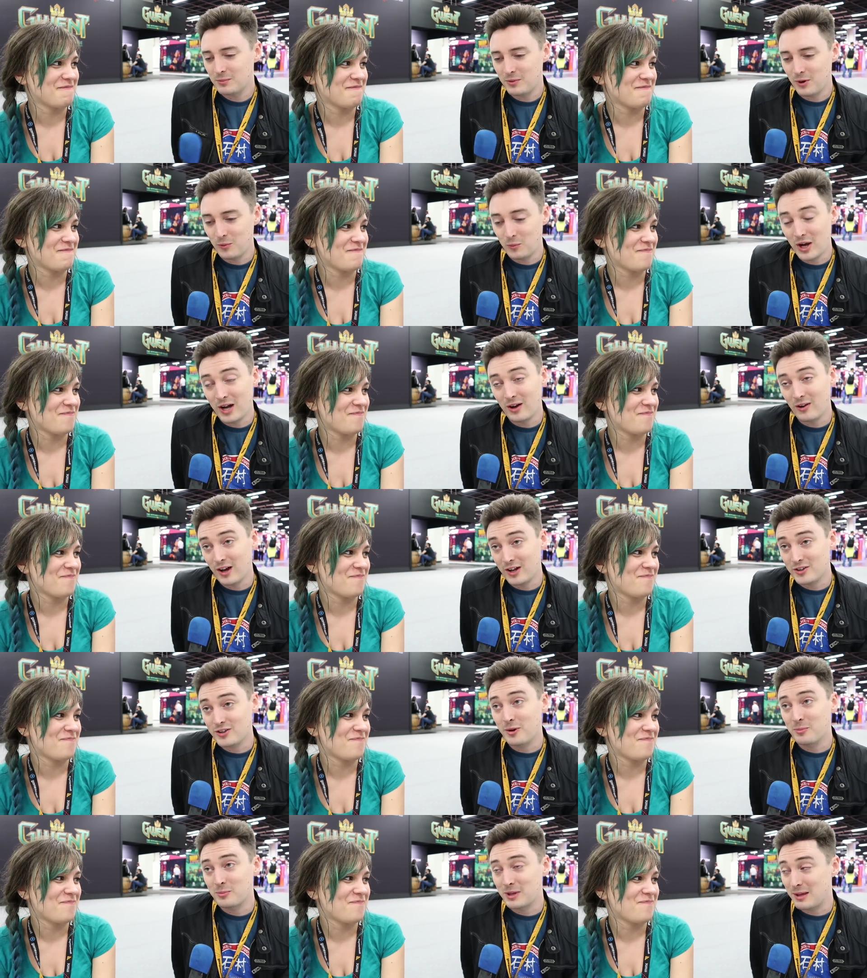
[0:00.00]
Speaker 1: But well, I
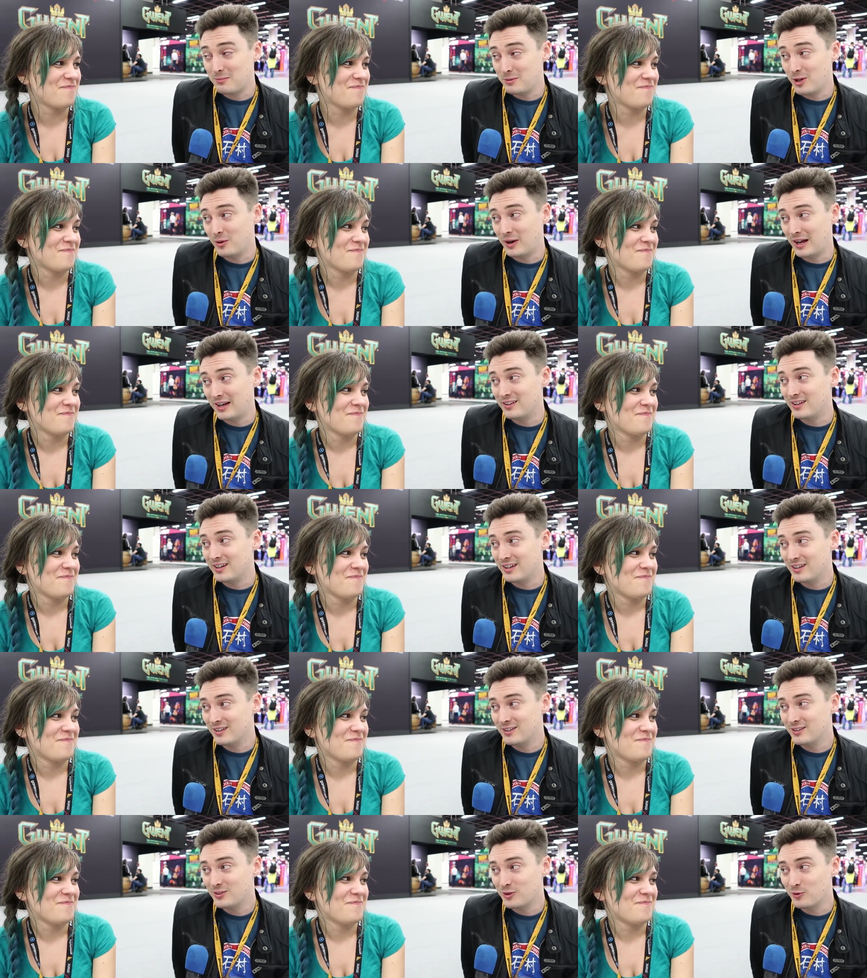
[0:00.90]
don't blame you, Andy.
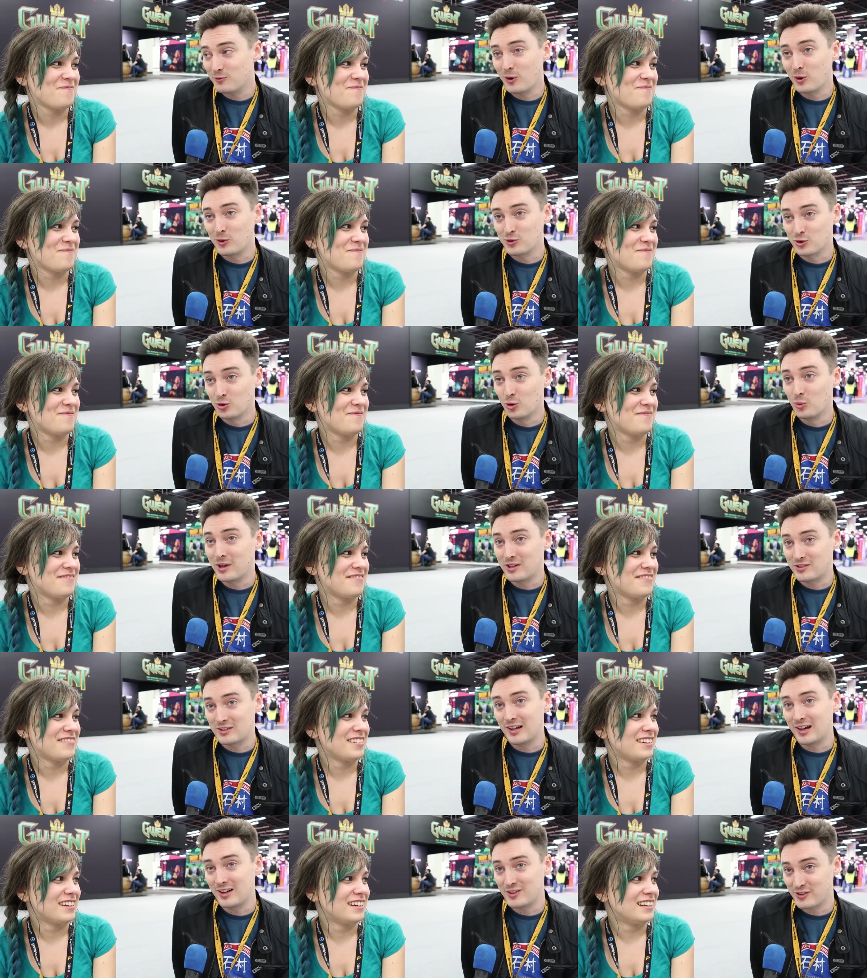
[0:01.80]
The fault
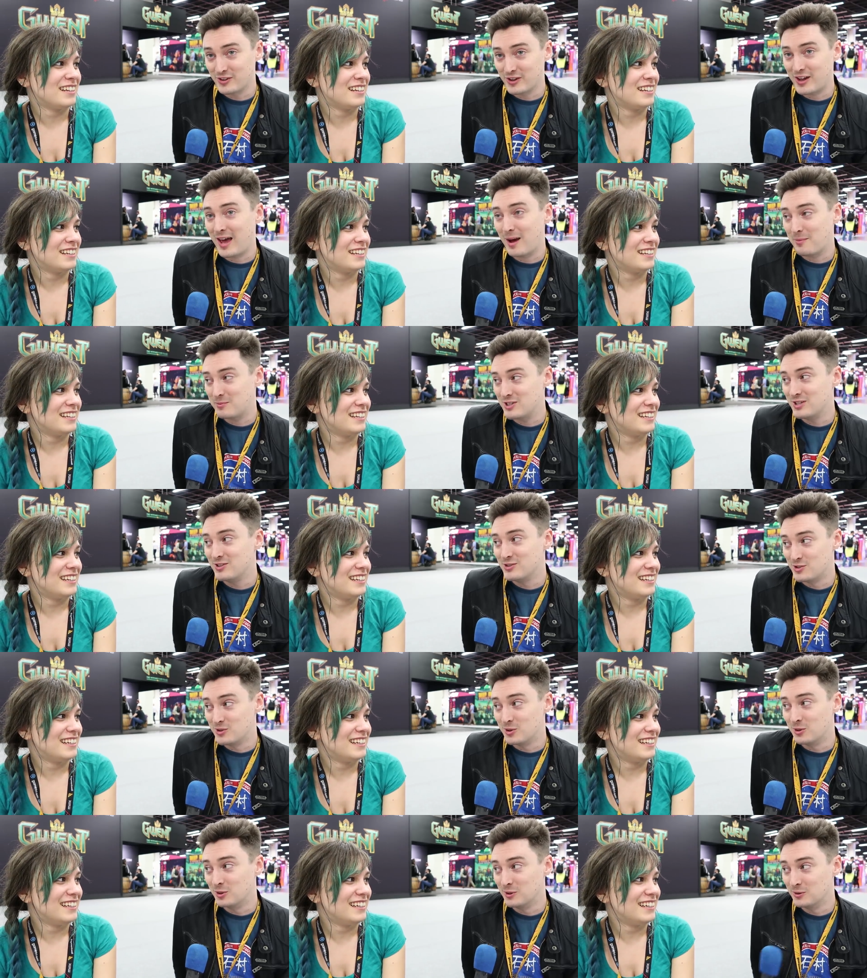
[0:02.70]
always lies at the captain's
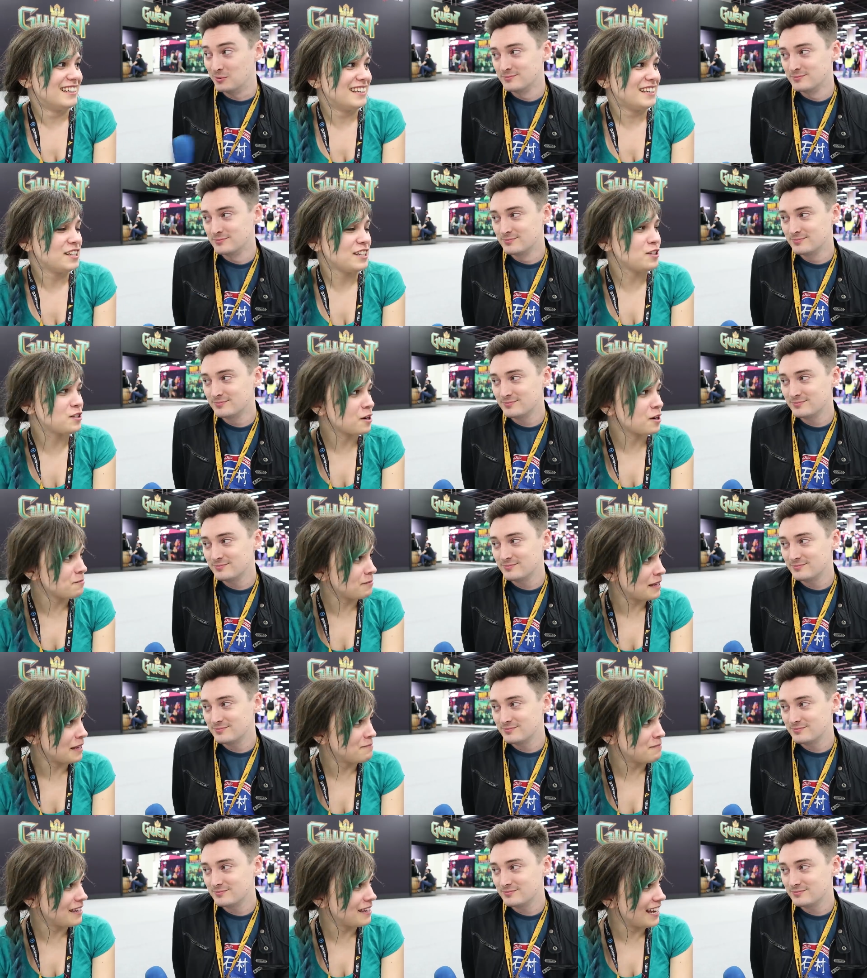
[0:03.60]
door.
Speaker 2: You don't
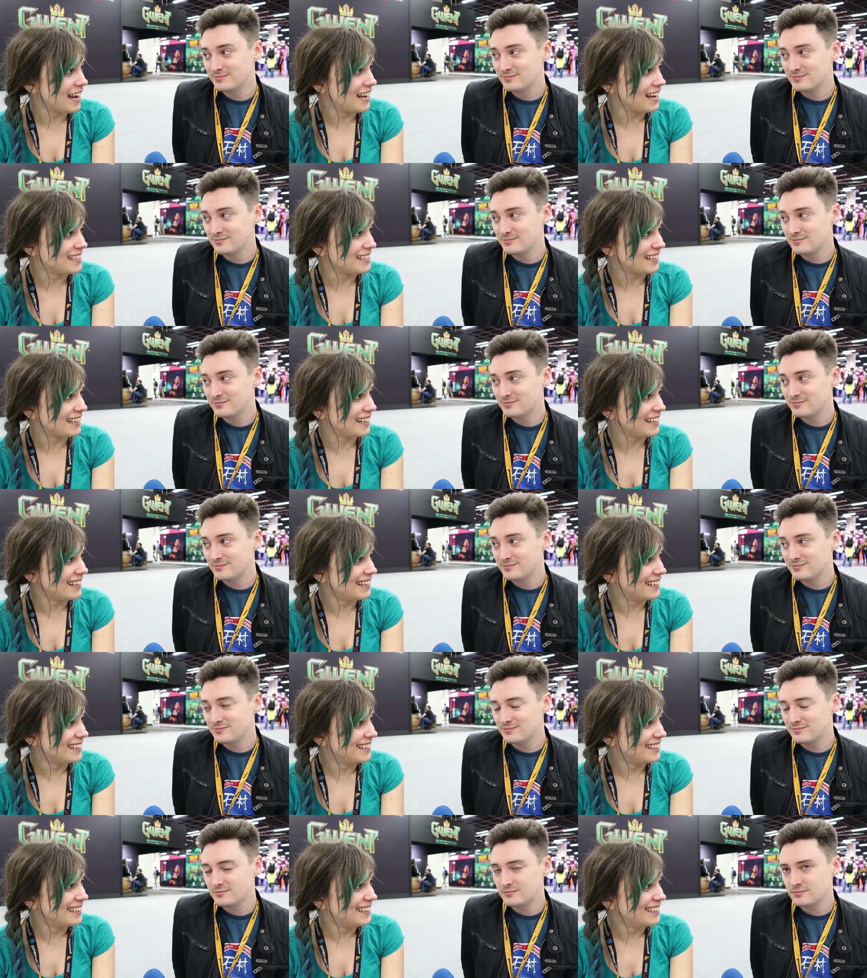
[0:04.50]
blame me, Andy?
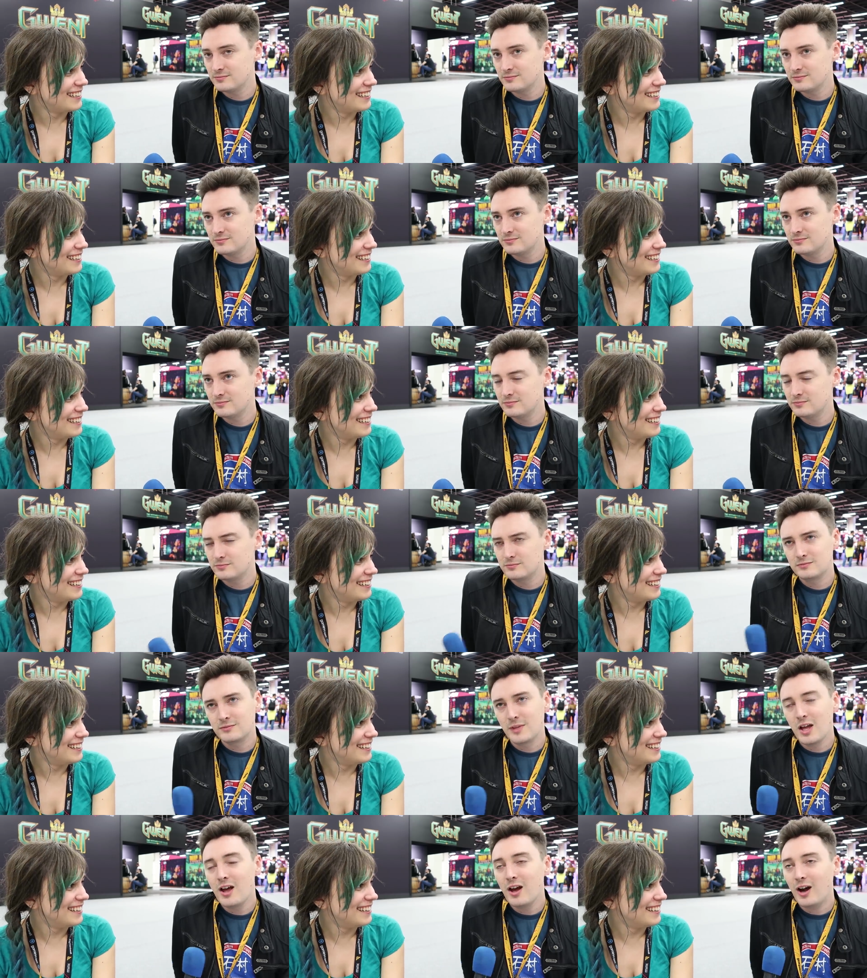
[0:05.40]

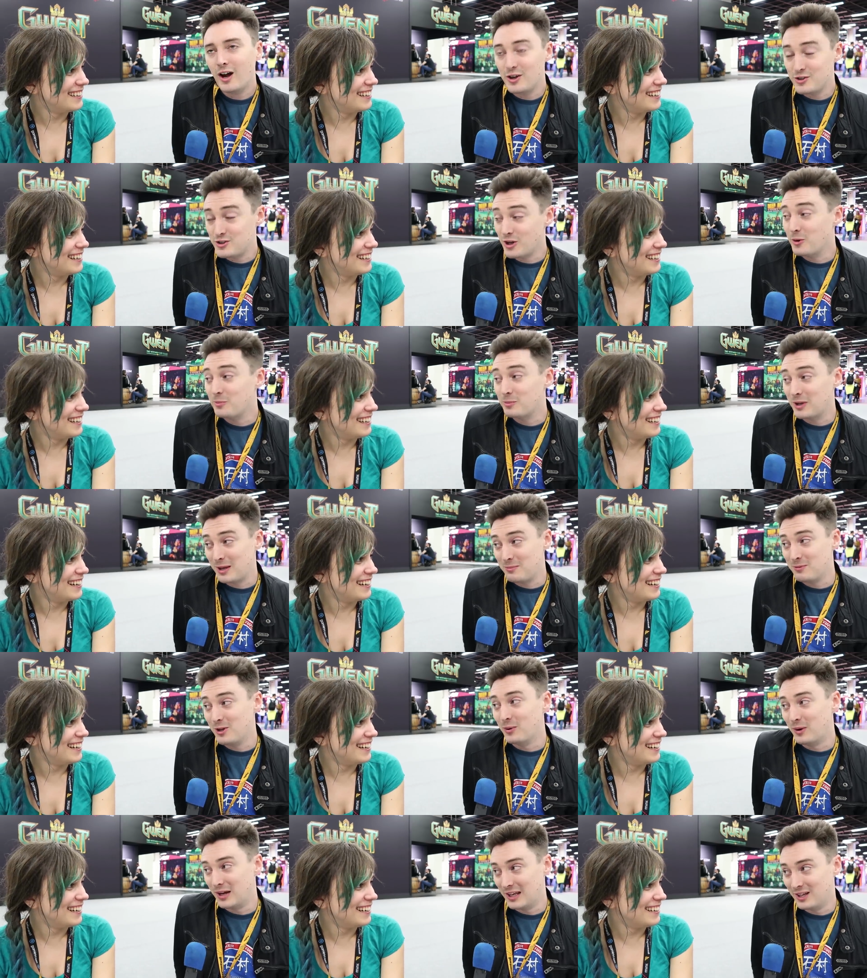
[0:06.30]
Speaker 1: I don't blame
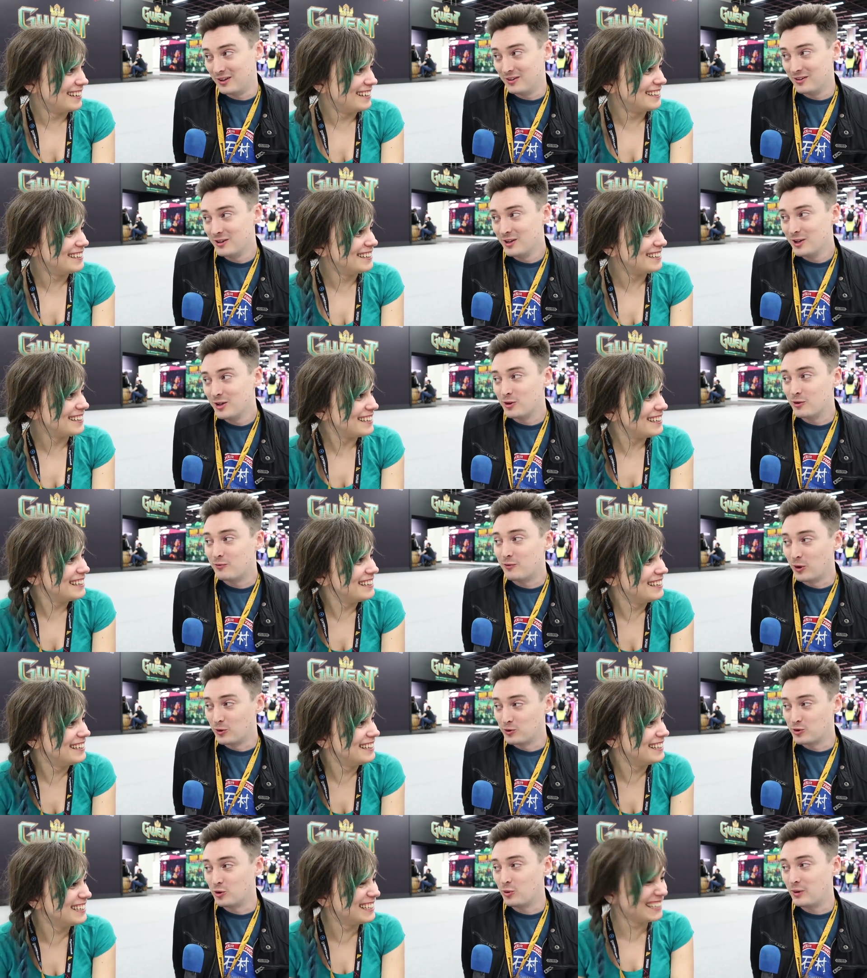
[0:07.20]
you, Ellen. The
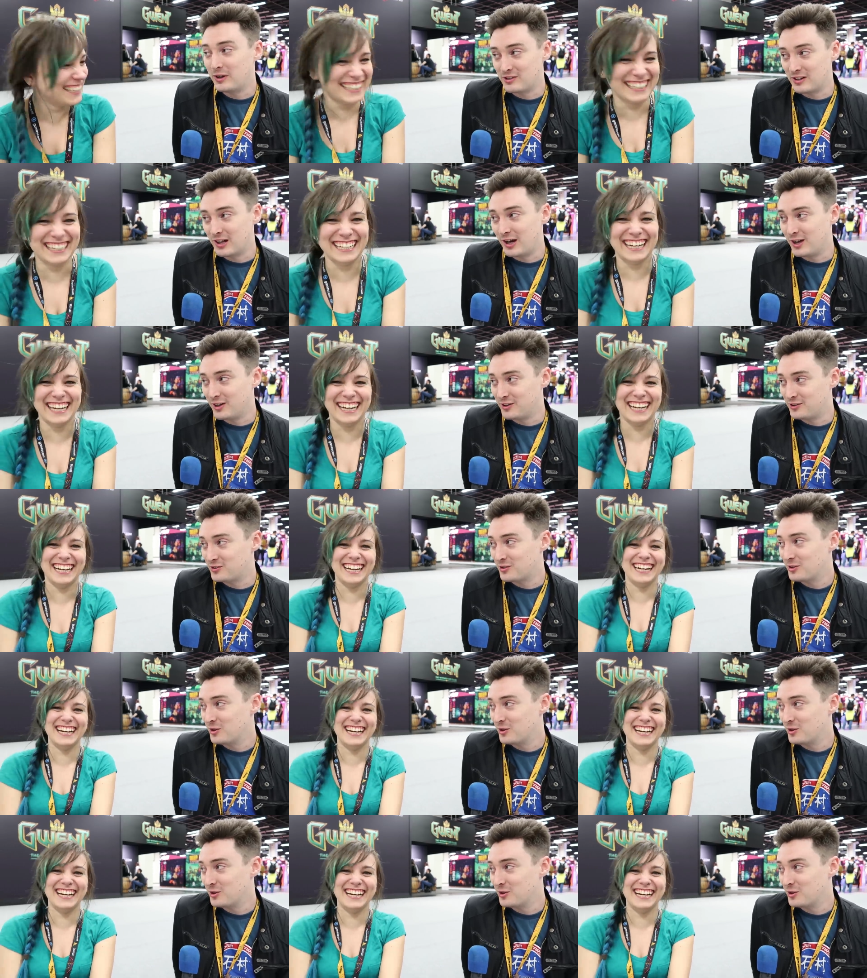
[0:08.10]
fault always lies